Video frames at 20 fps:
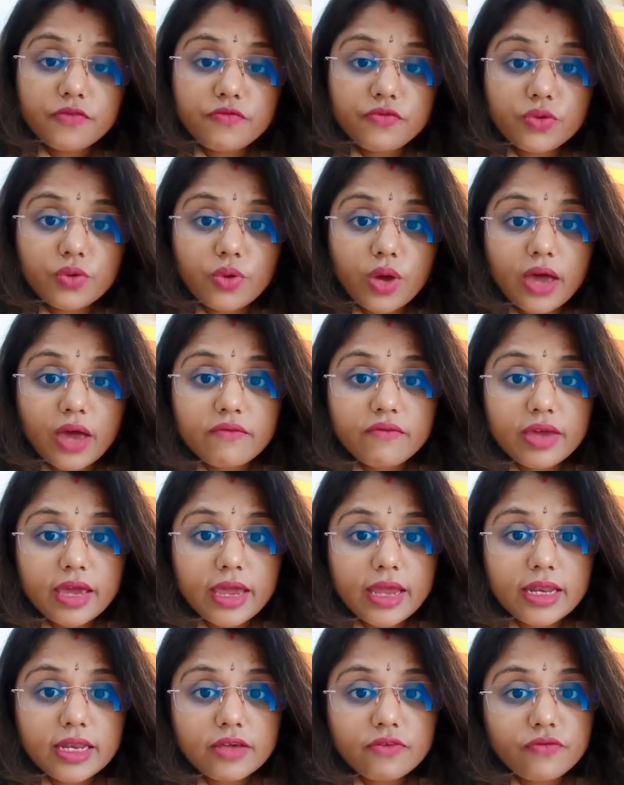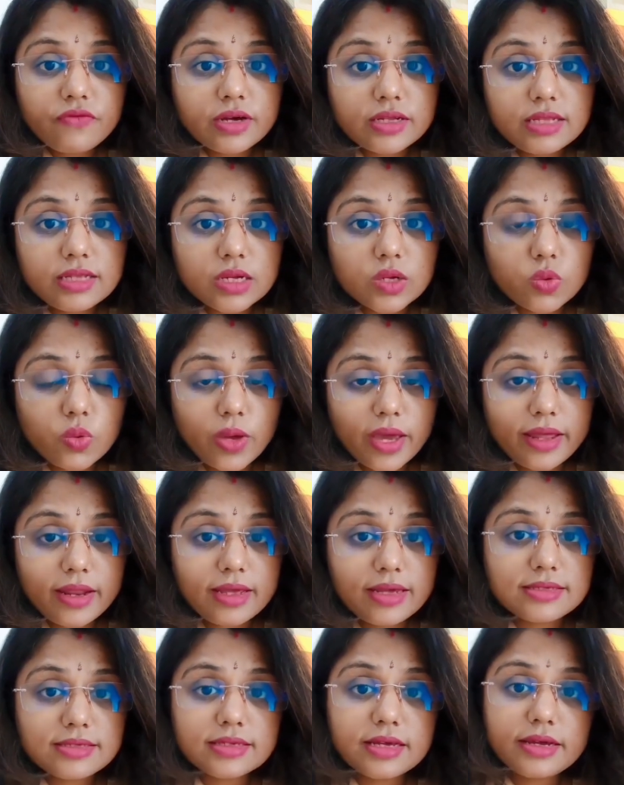If you have any further
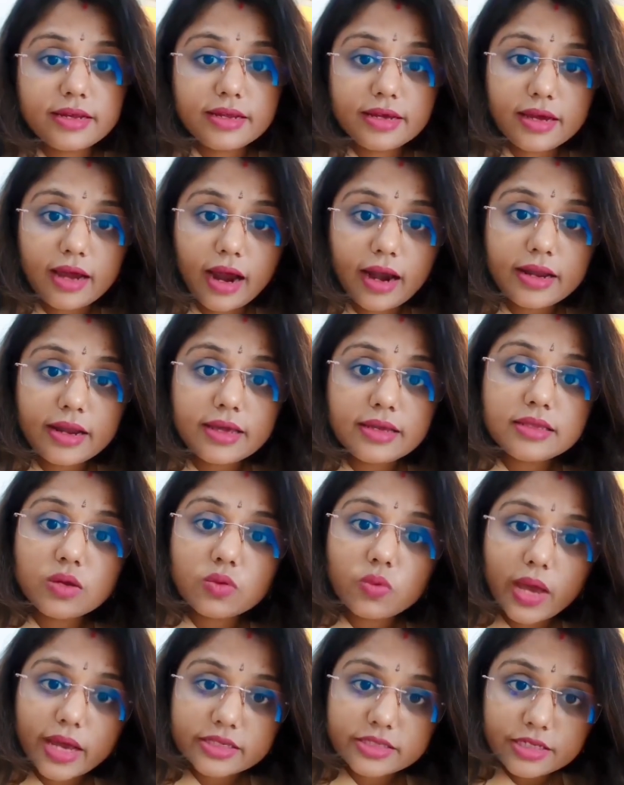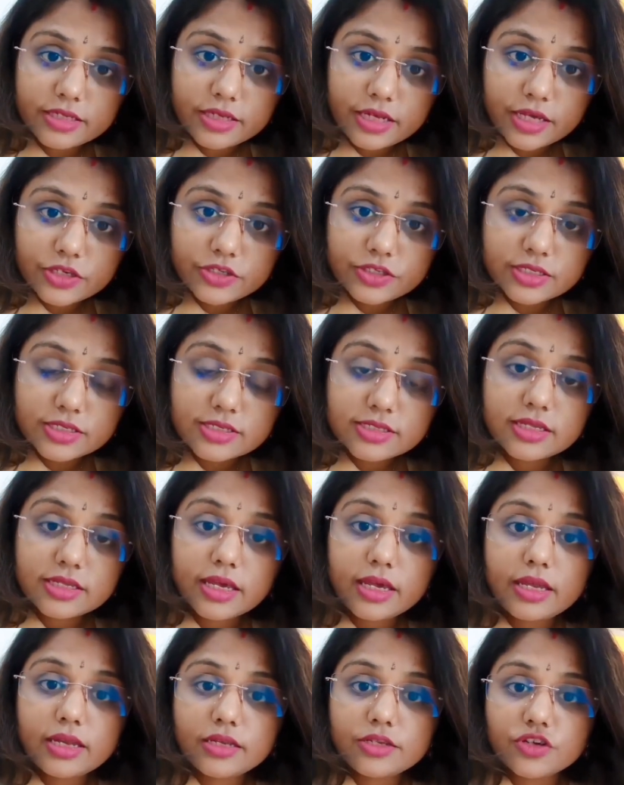queries regarding the
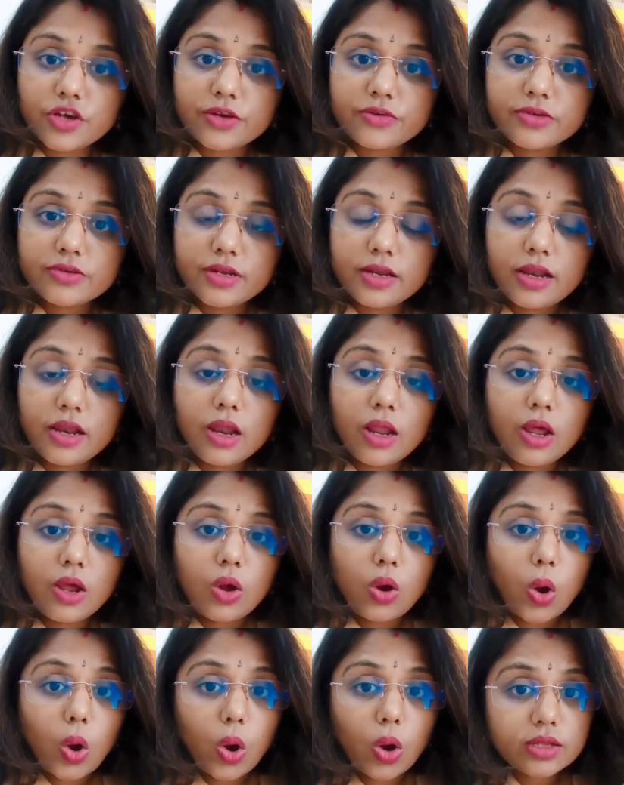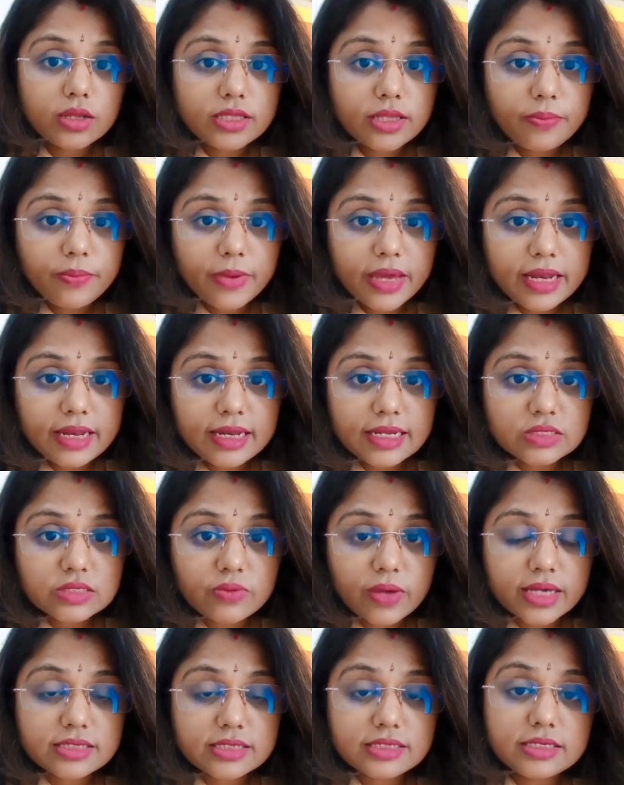vaccinations in general, or the
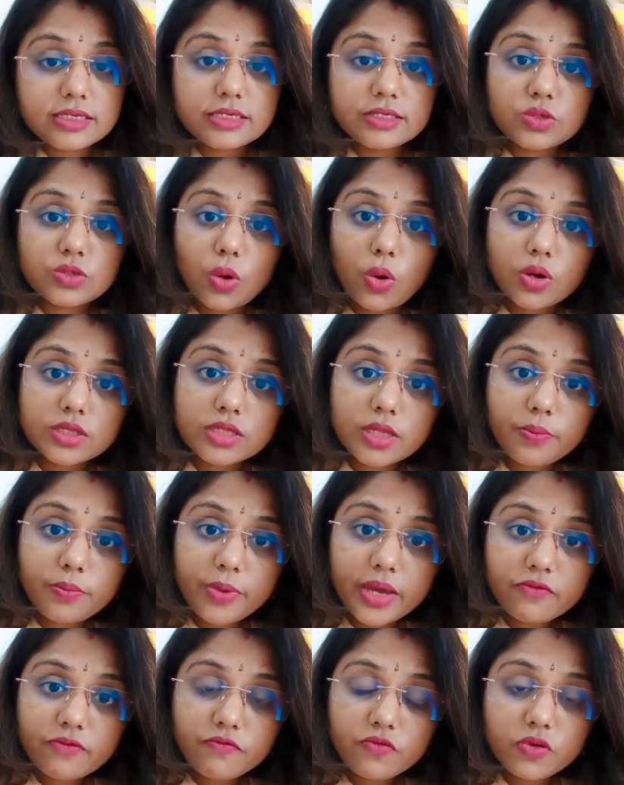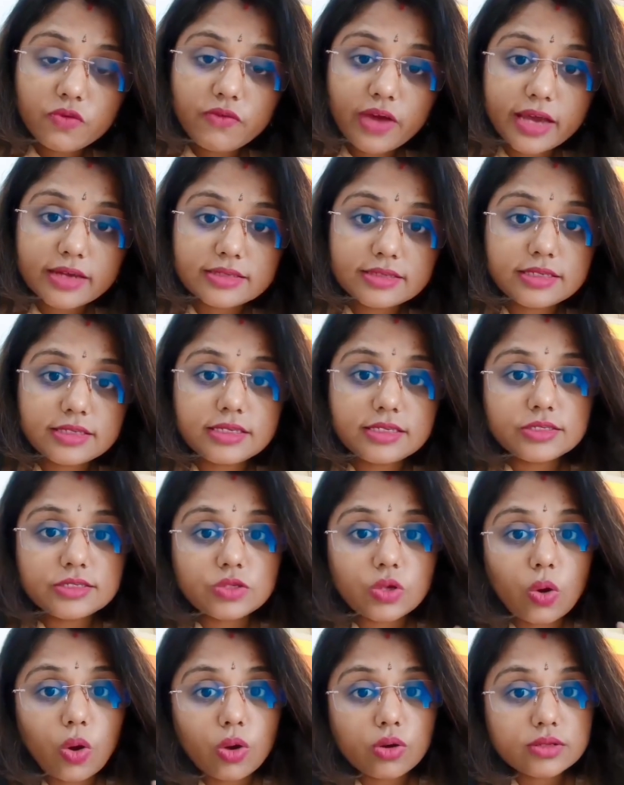painless vaccines, or the painful
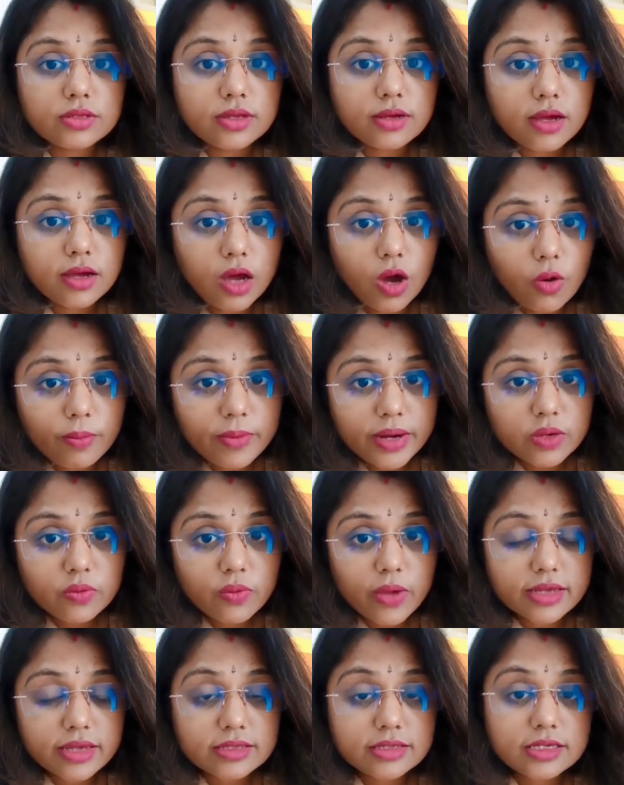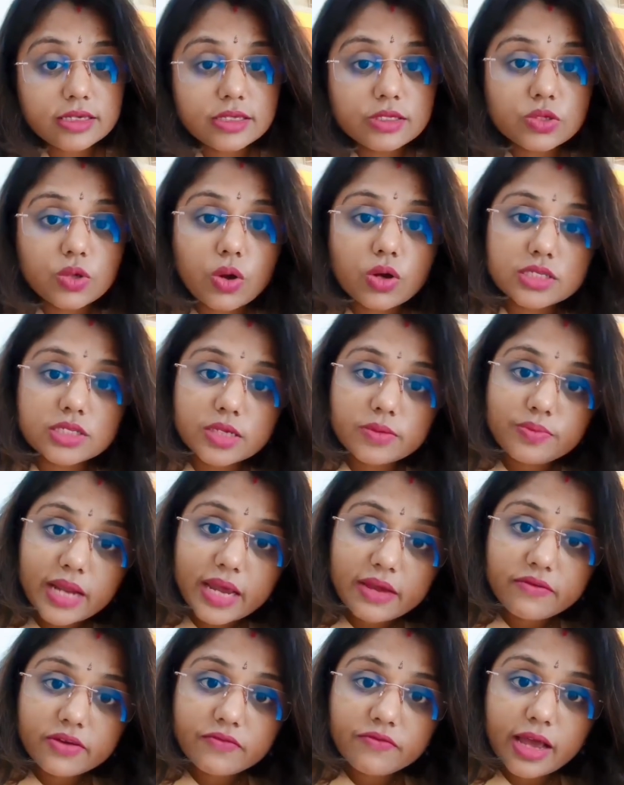vaccines, or the government vaccines, or the
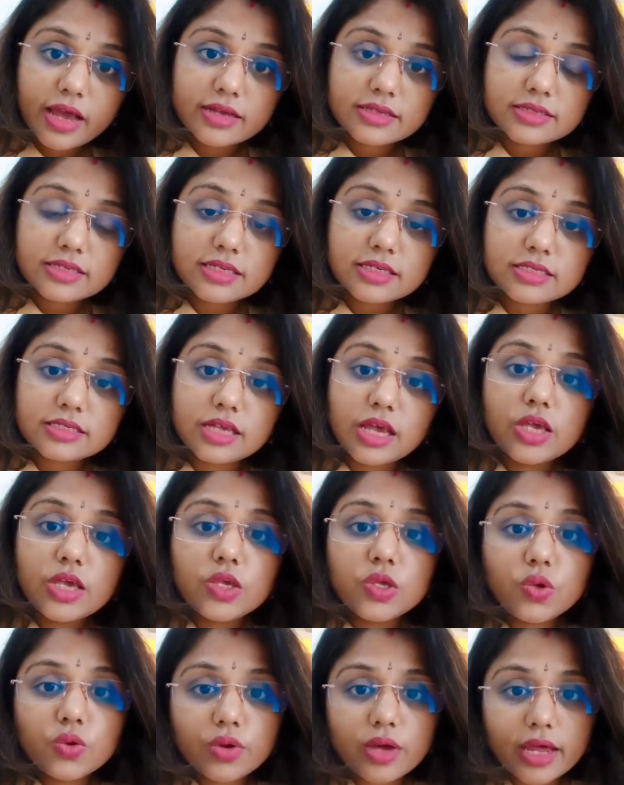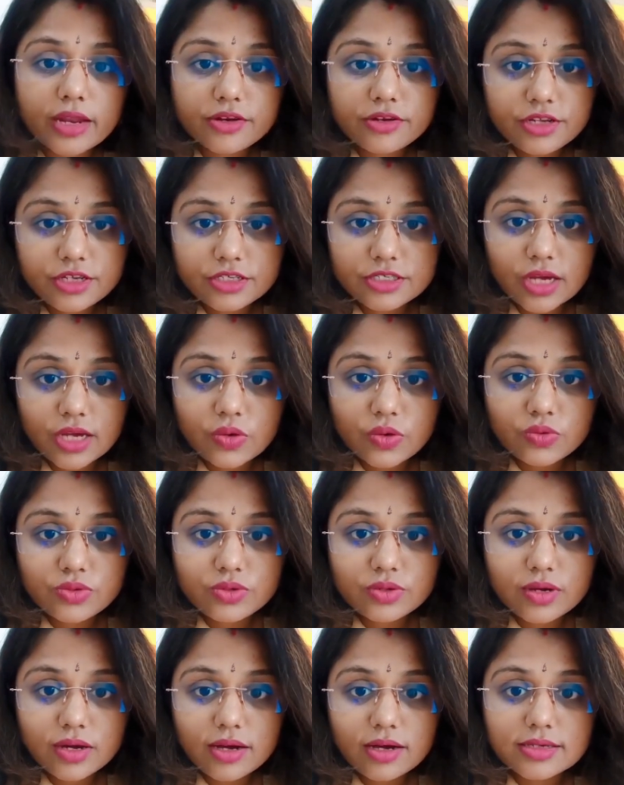private vaccines, you can reach
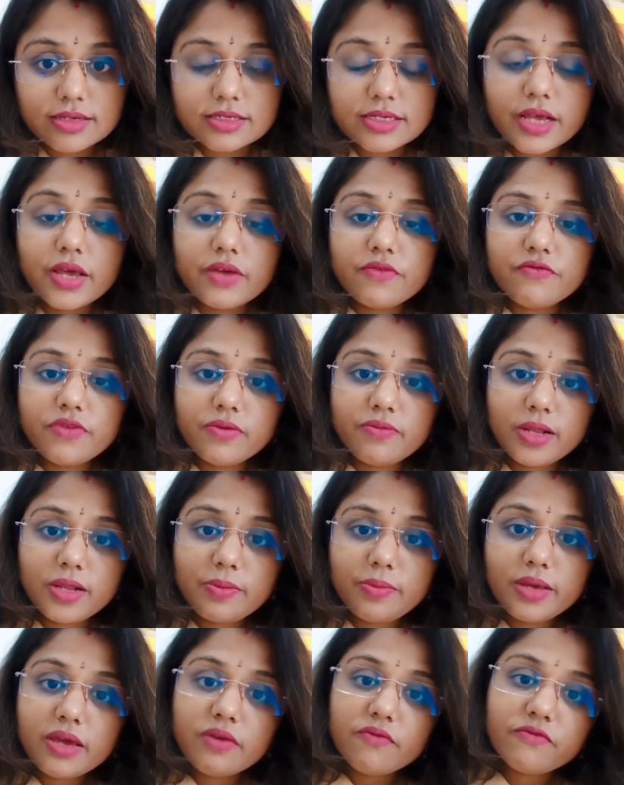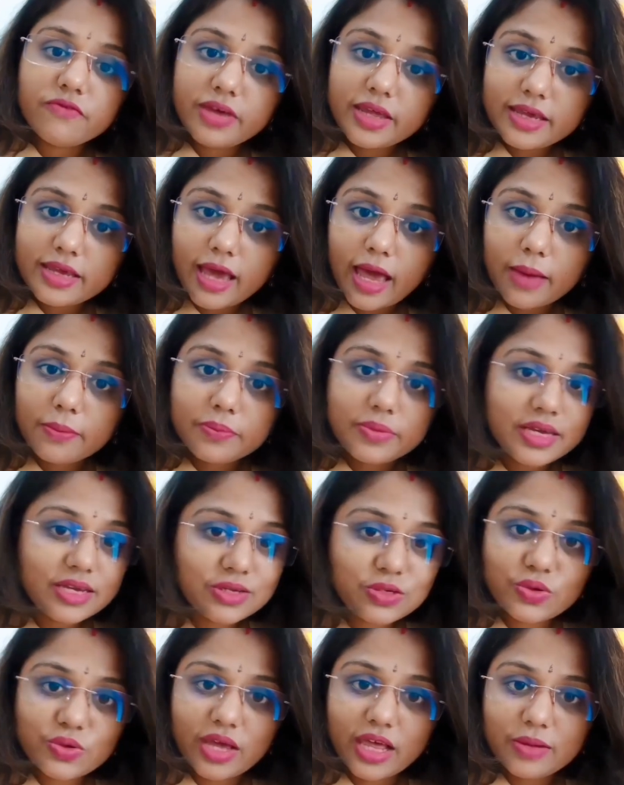out to us. We will be very
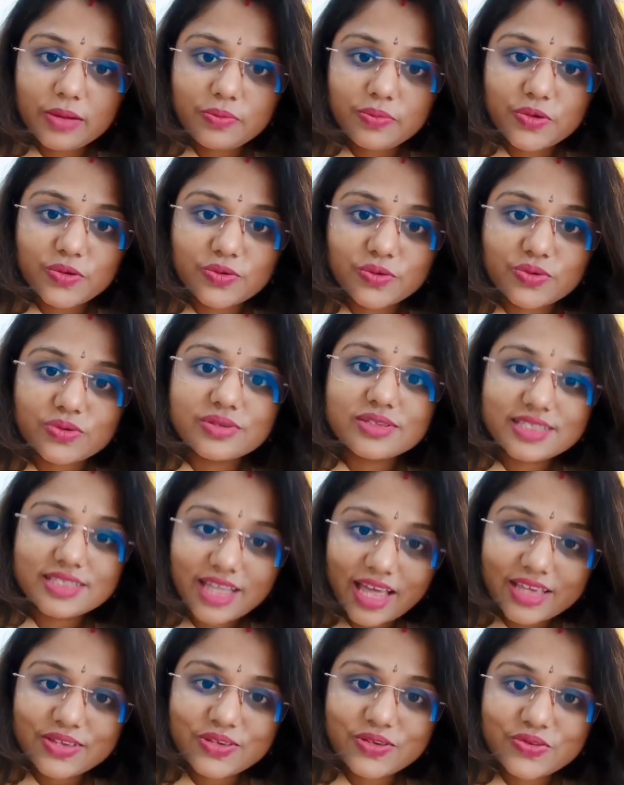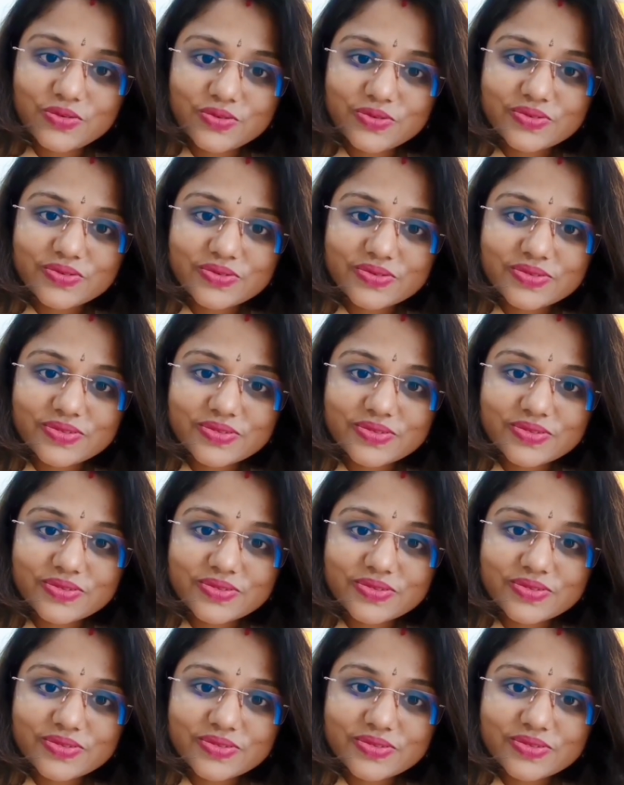happy to help you. Thank you.